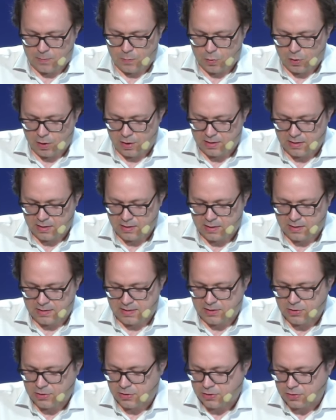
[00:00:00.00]
more
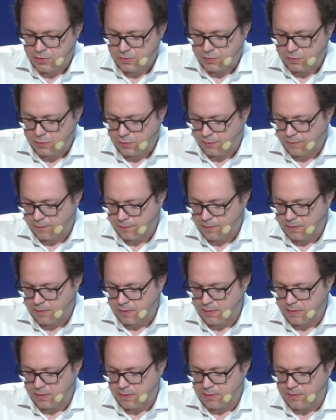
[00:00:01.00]
attention to sort
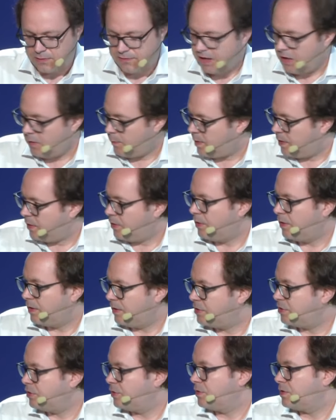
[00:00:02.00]
of developmental
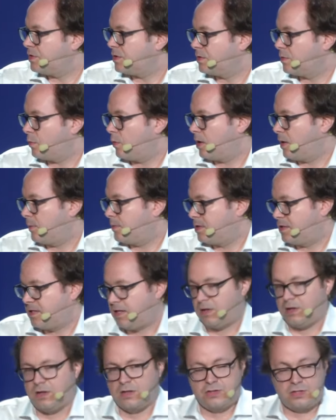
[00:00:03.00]
issues when it comes to
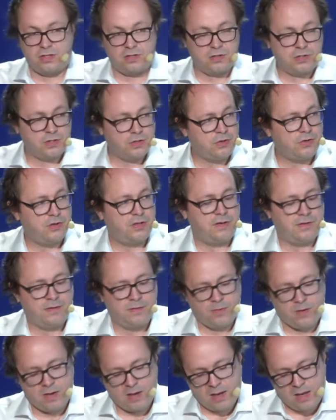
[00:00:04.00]
technology and children.
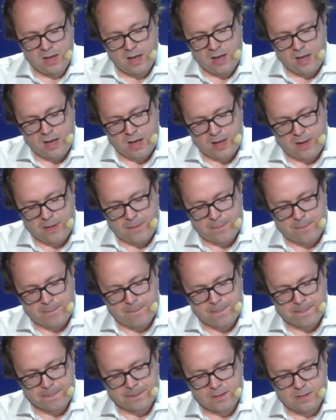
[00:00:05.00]
You
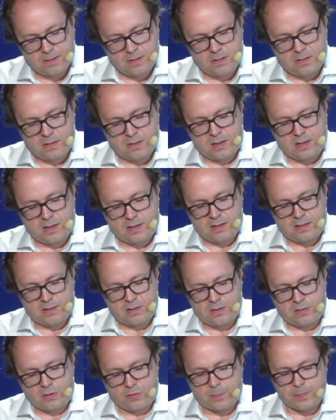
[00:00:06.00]

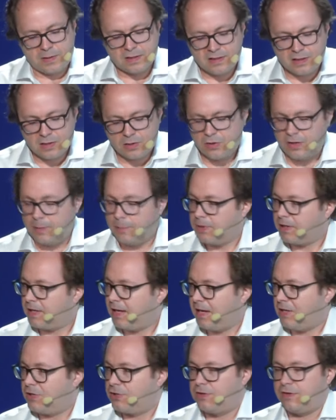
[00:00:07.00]
know, the political
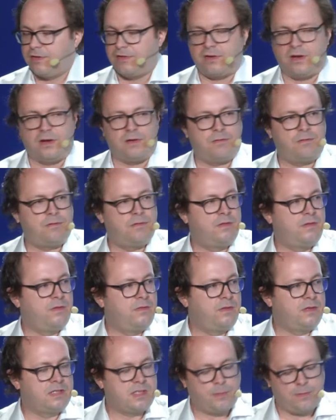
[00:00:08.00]
implications of
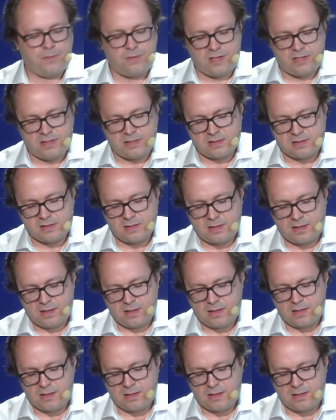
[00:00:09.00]
some of these